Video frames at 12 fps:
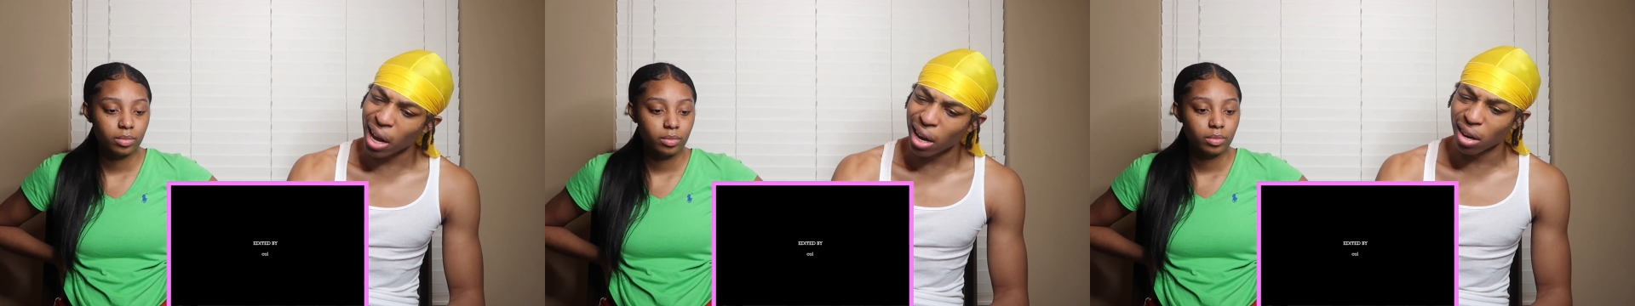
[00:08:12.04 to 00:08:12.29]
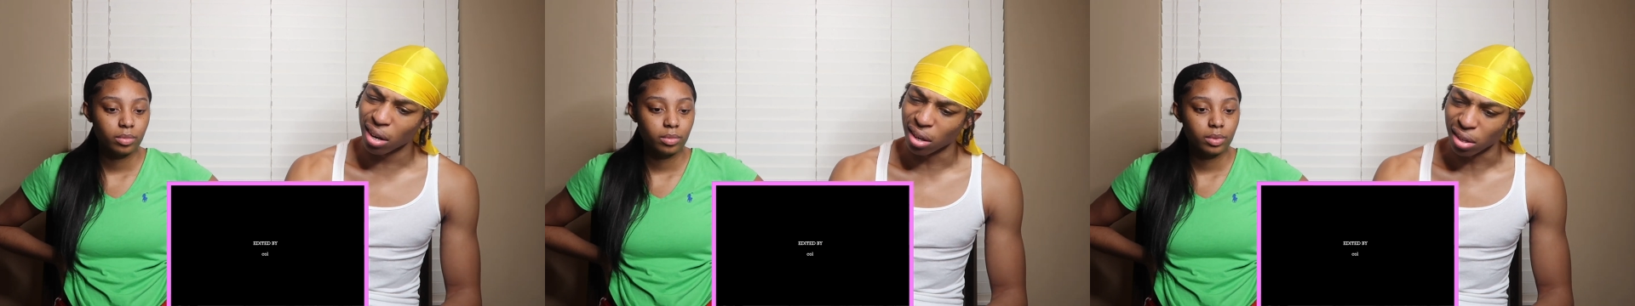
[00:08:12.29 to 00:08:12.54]

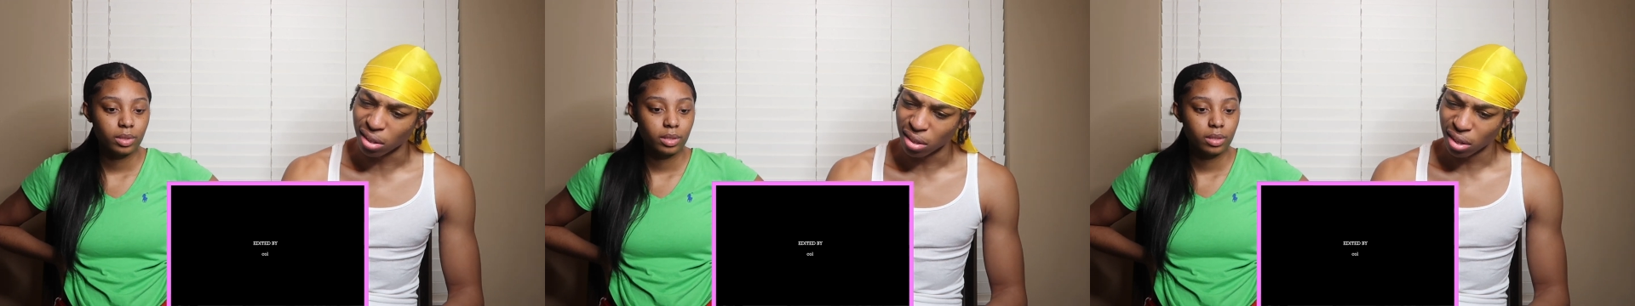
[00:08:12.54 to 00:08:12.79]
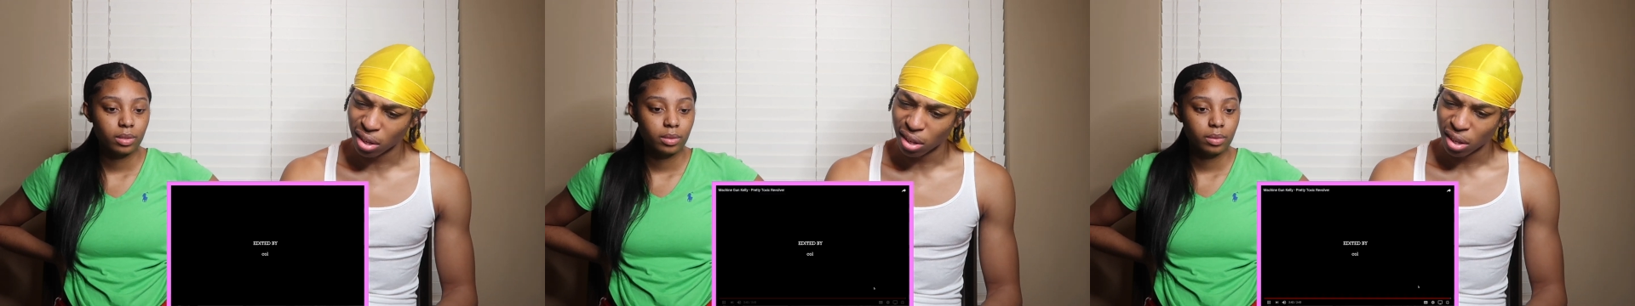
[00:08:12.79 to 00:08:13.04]
Speaker 1: nigga?
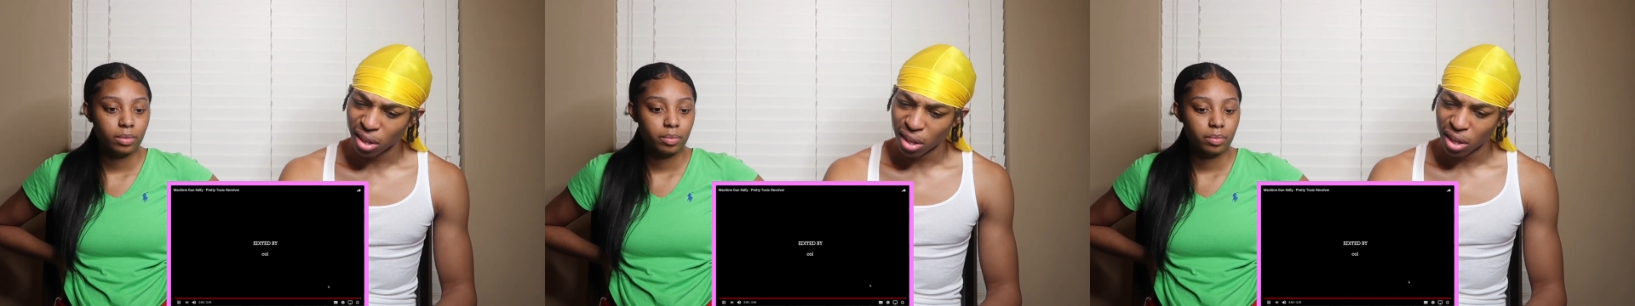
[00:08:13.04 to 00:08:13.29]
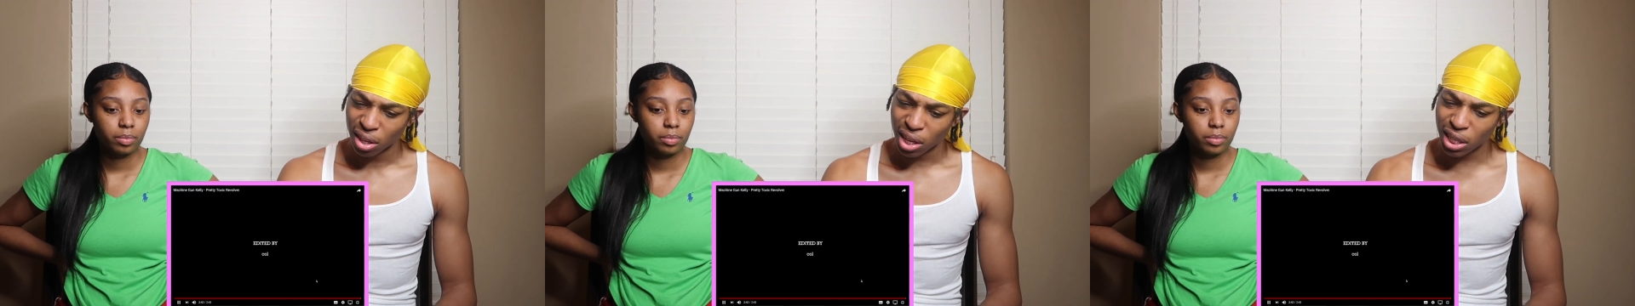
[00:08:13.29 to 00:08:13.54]

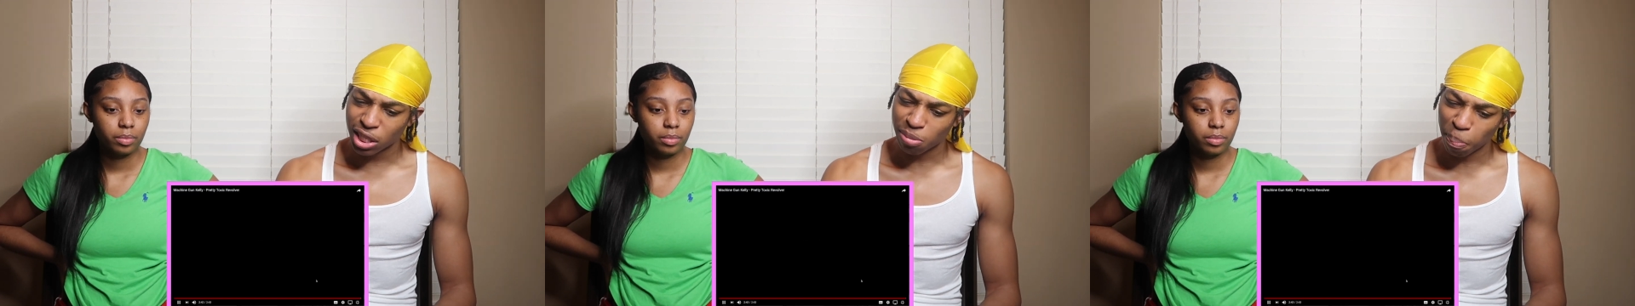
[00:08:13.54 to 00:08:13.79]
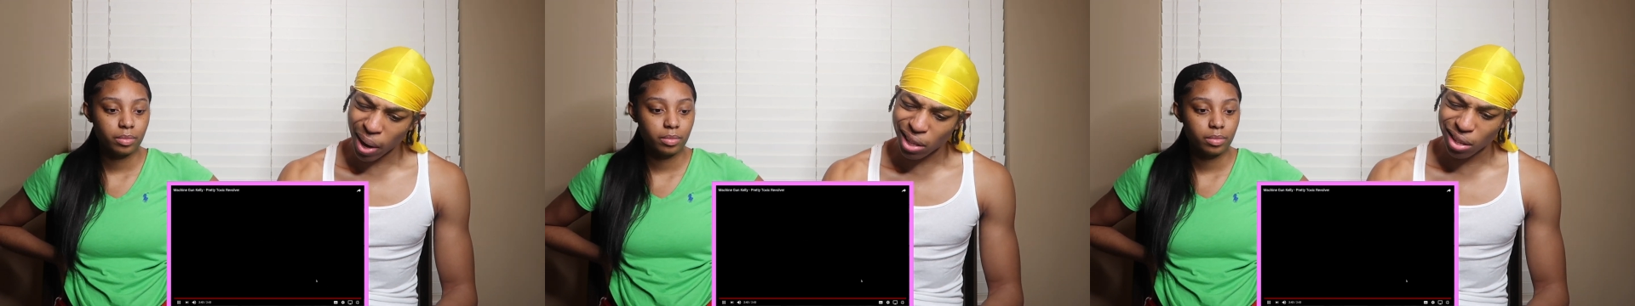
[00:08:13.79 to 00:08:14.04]
He
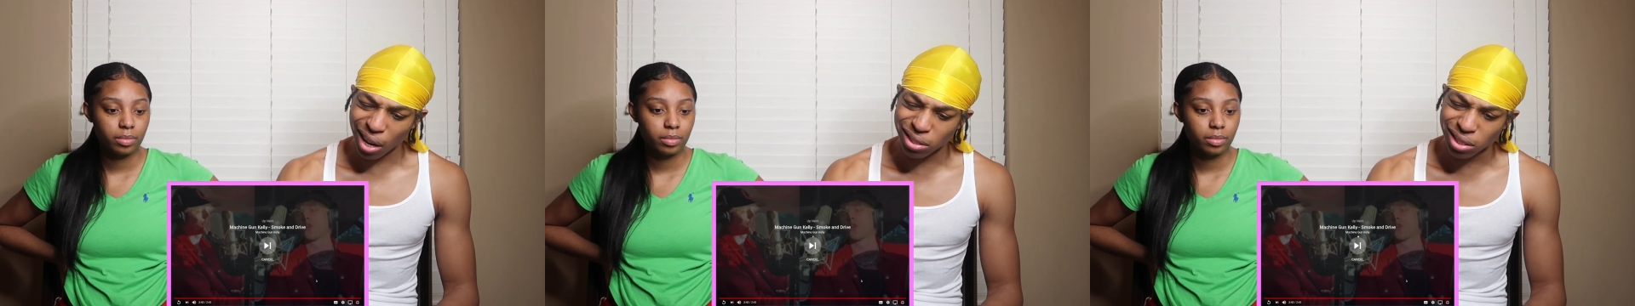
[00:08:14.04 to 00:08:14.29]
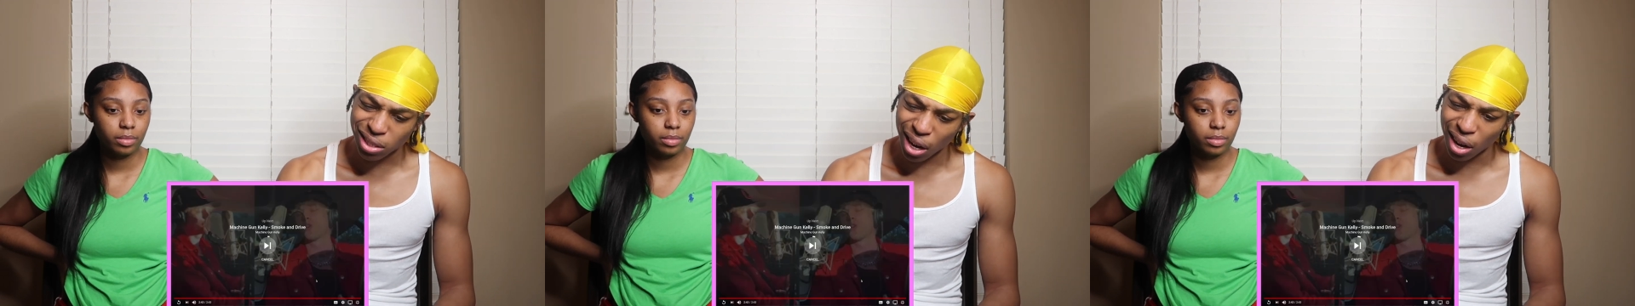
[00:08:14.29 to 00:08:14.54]
spit that
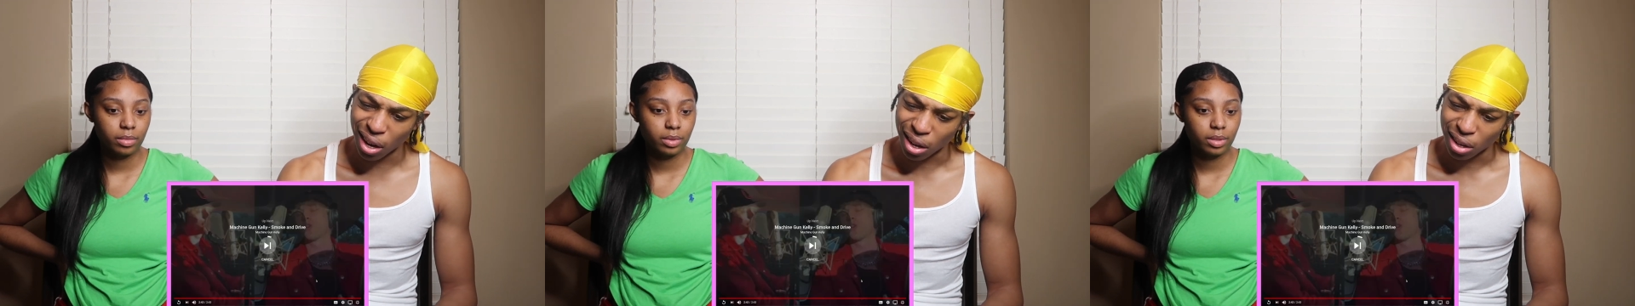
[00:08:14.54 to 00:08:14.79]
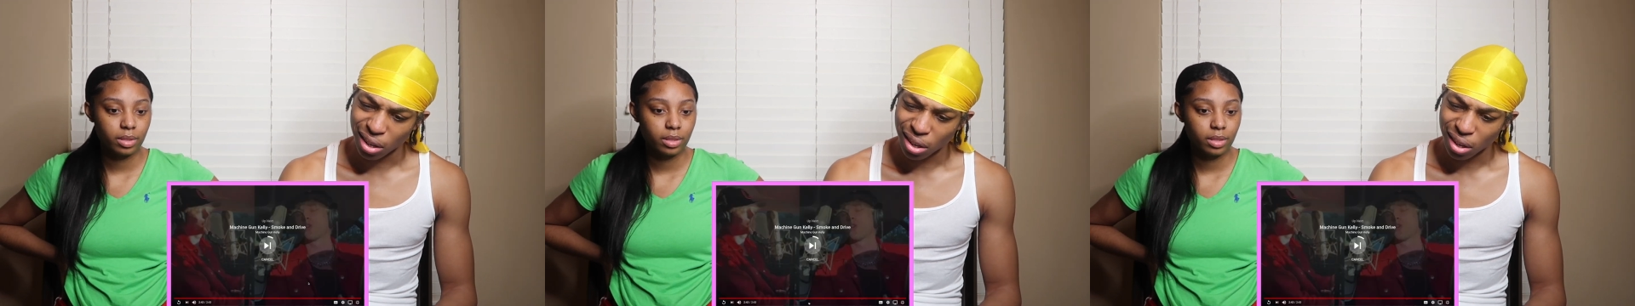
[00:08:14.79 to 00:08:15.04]

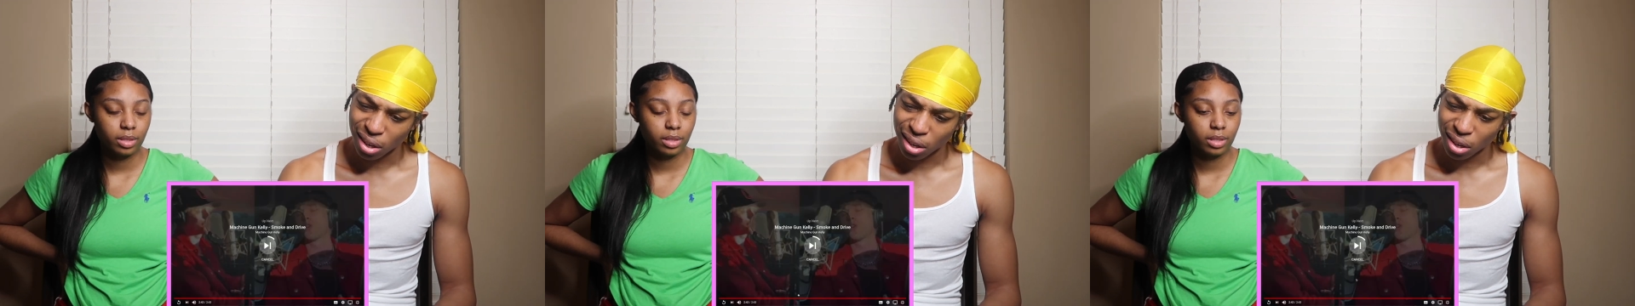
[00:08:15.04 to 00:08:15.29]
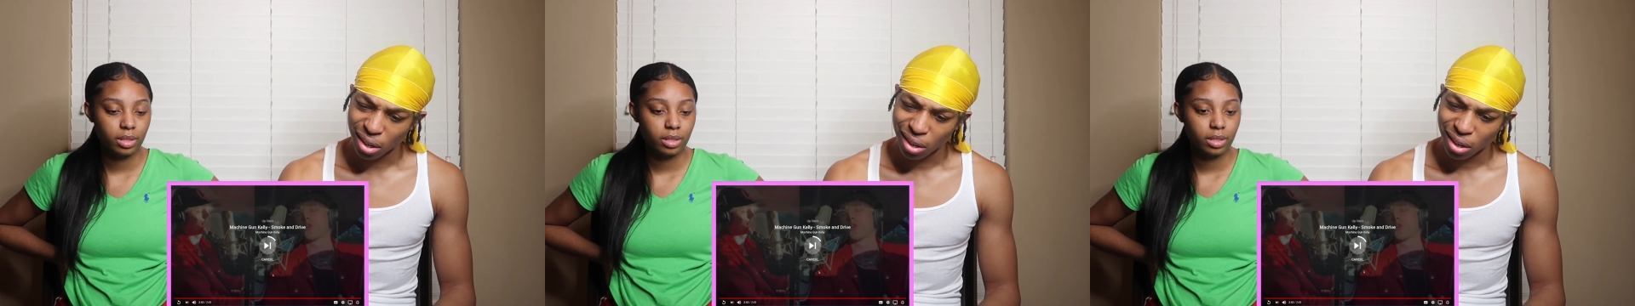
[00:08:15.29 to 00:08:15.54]
shit.
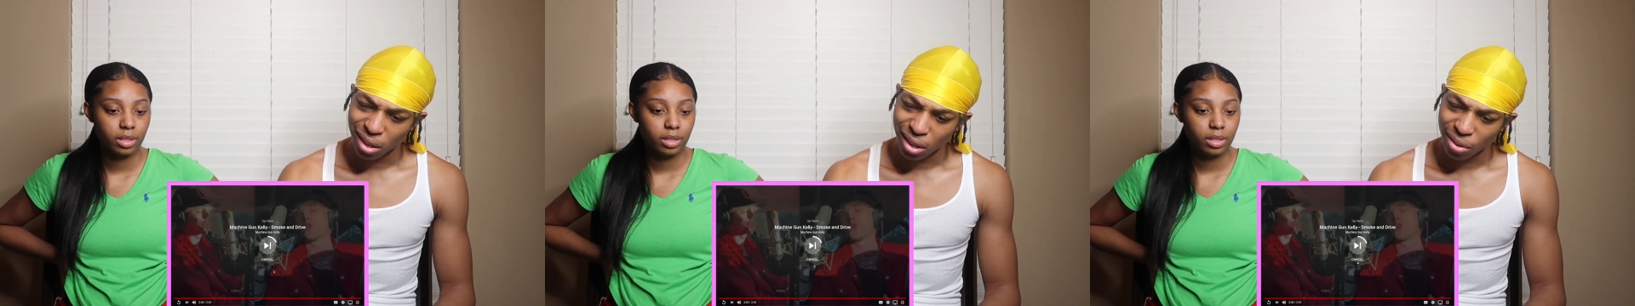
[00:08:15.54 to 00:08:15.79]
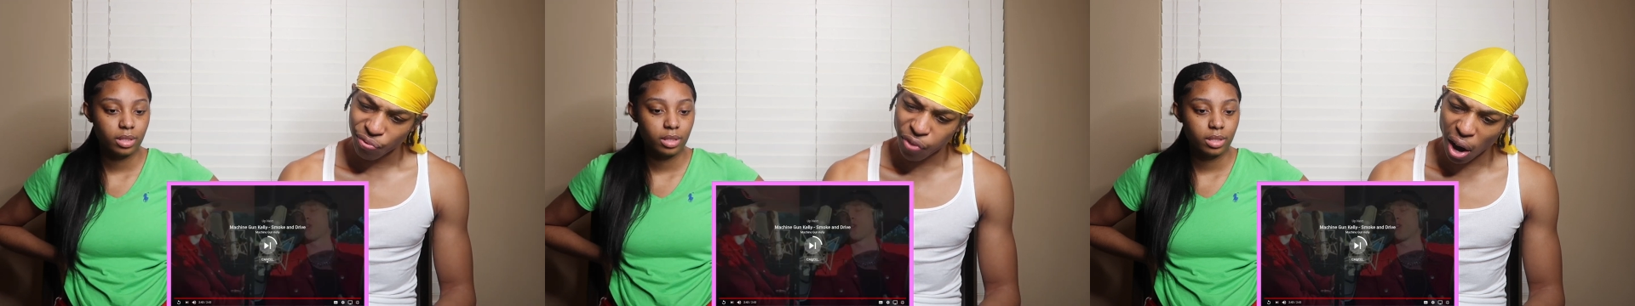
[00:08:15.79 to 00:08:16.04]

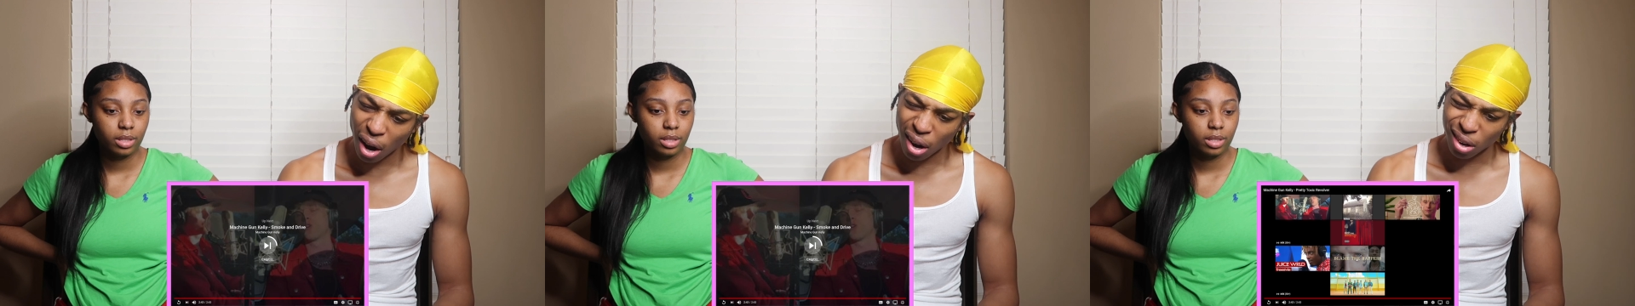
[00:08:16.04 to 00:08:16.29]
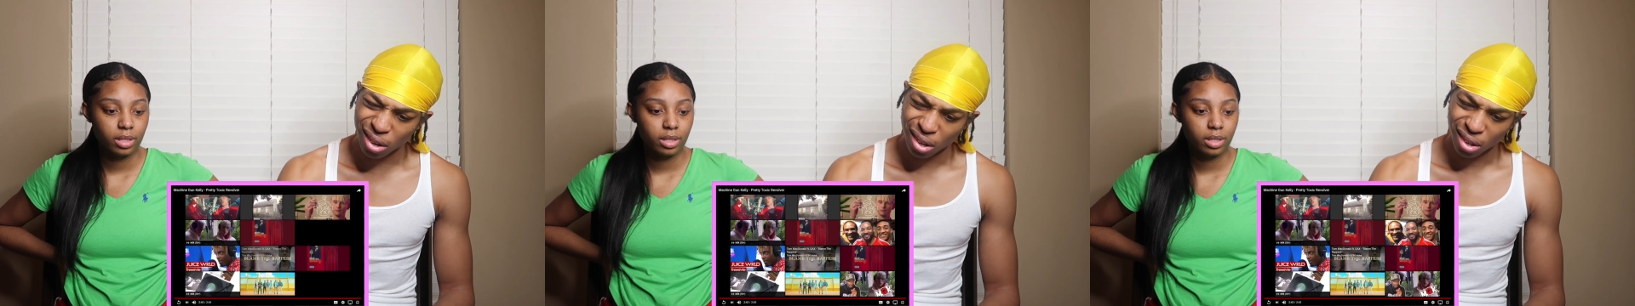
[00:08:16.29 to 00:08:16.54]

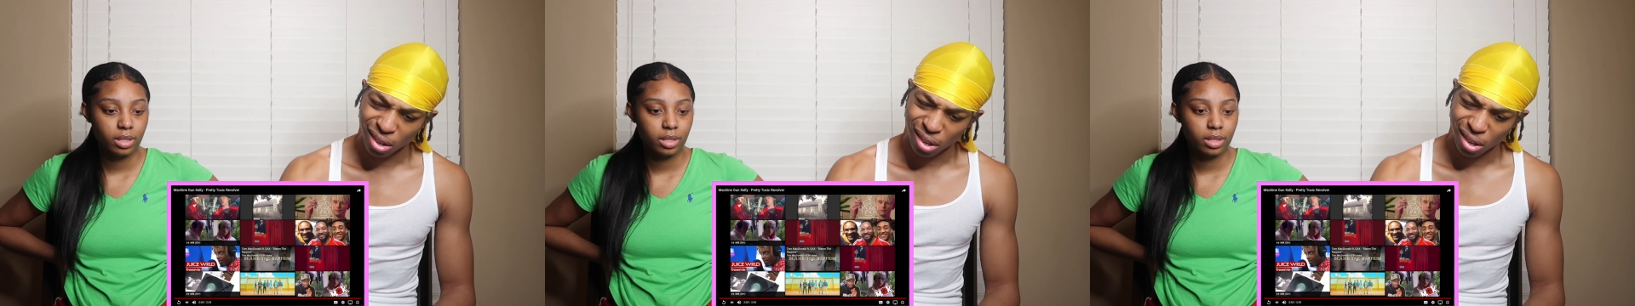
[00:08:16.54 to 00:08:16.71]
Fuck.